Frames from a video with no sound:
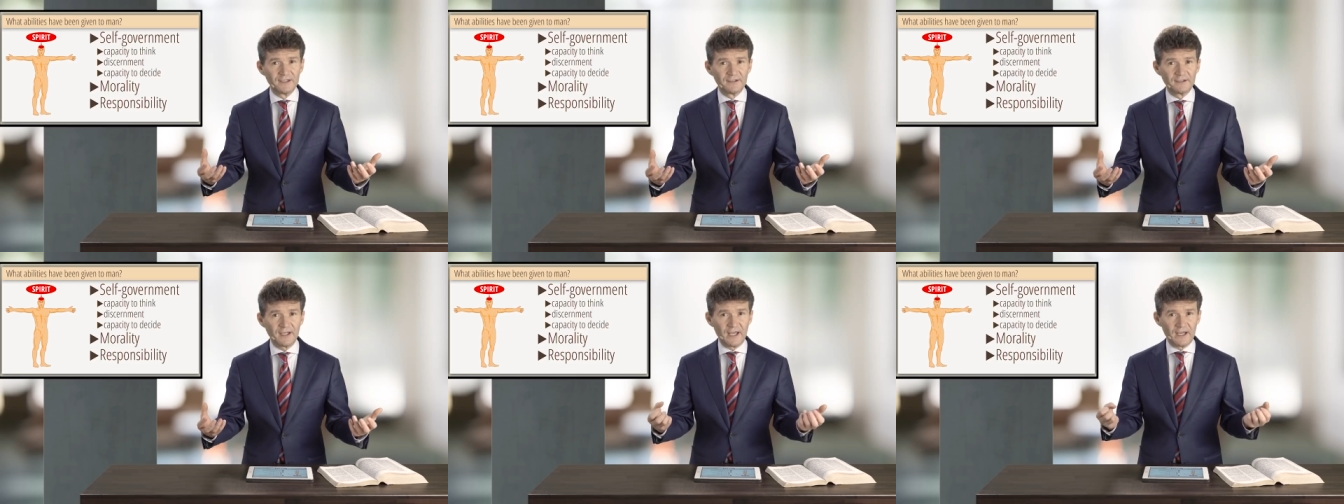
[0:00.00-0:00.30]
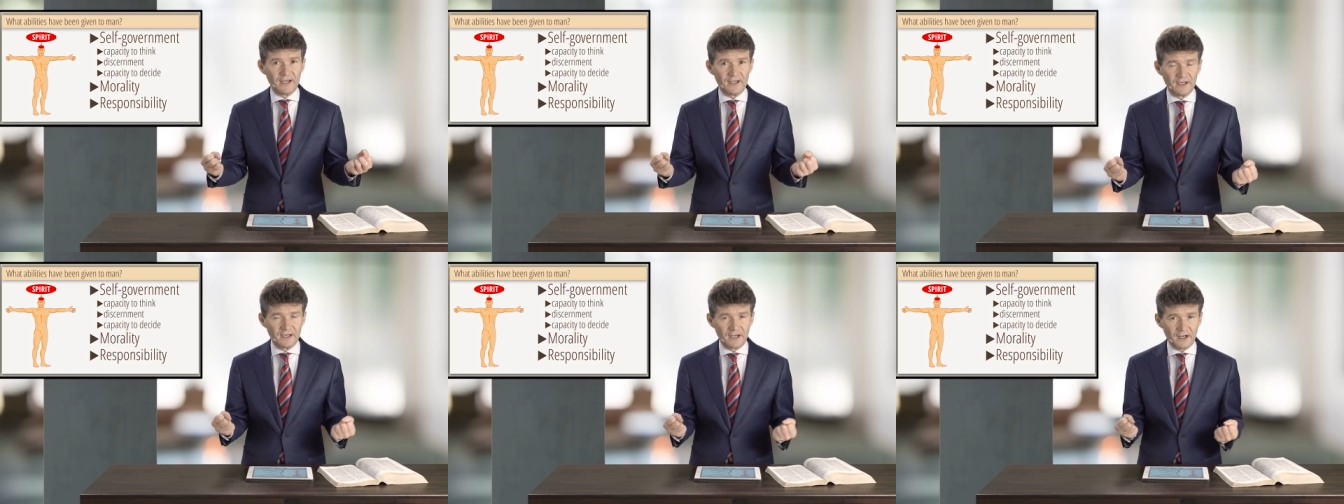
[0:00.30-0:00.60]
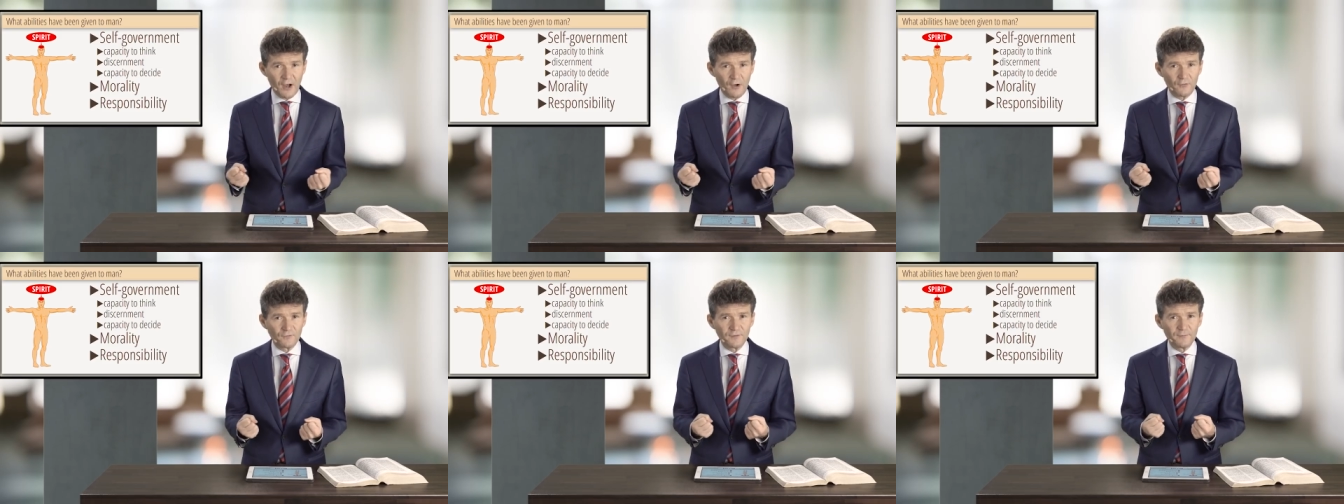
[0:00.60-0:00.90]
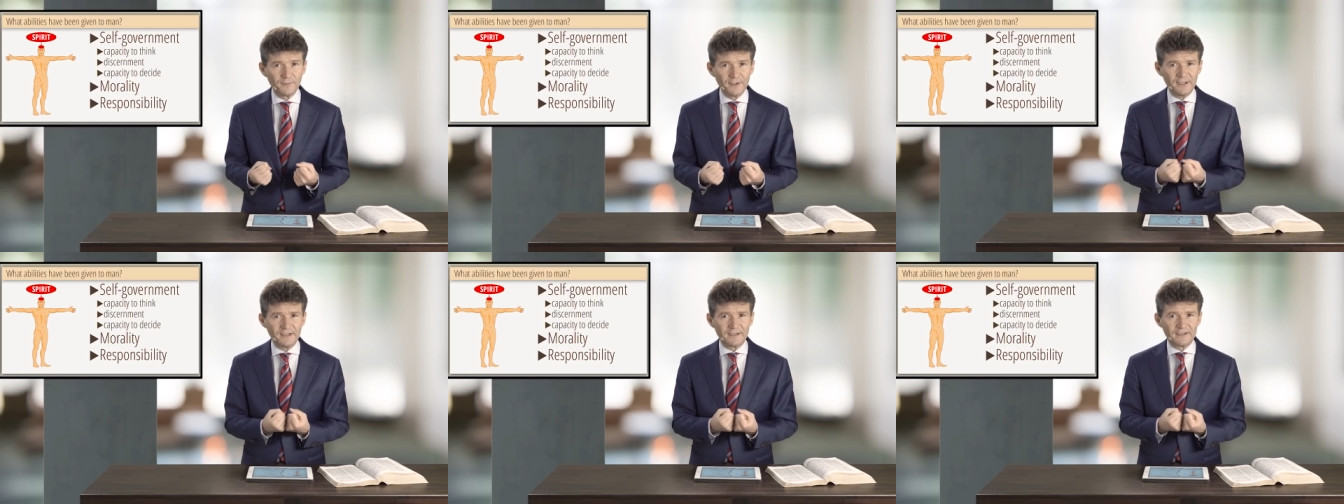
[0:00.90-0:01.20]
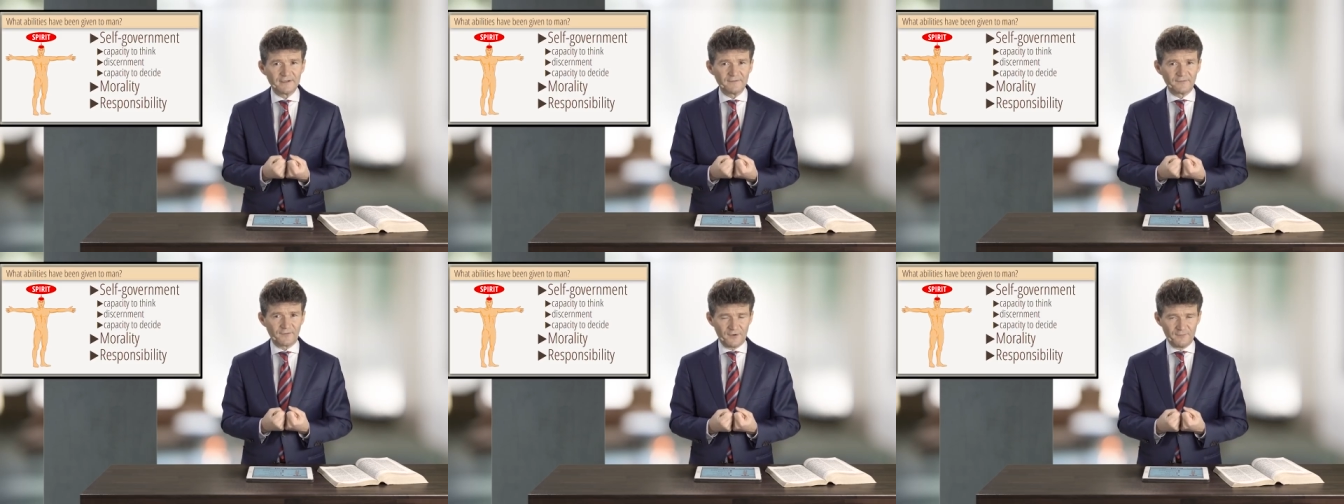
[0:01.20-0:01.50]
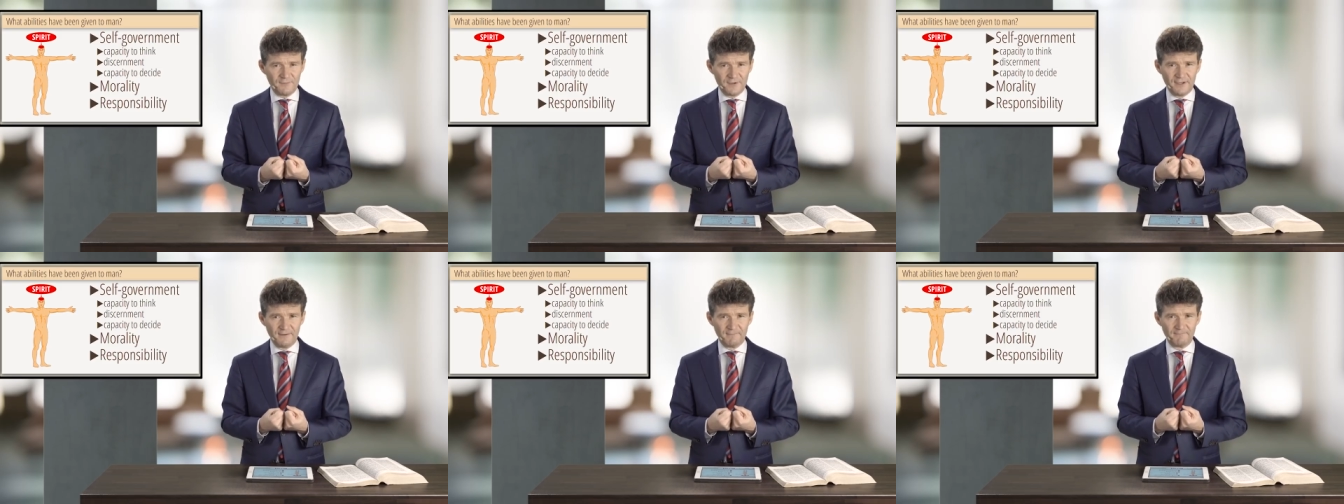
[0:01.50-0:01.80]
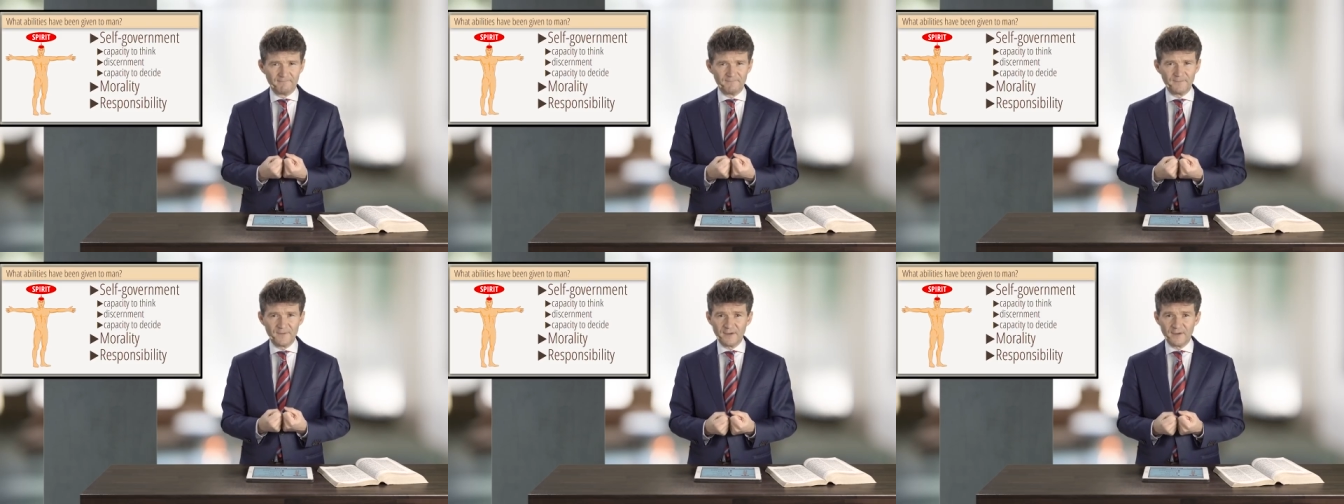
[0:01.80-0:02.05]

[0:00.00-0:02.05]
take an accountability from him.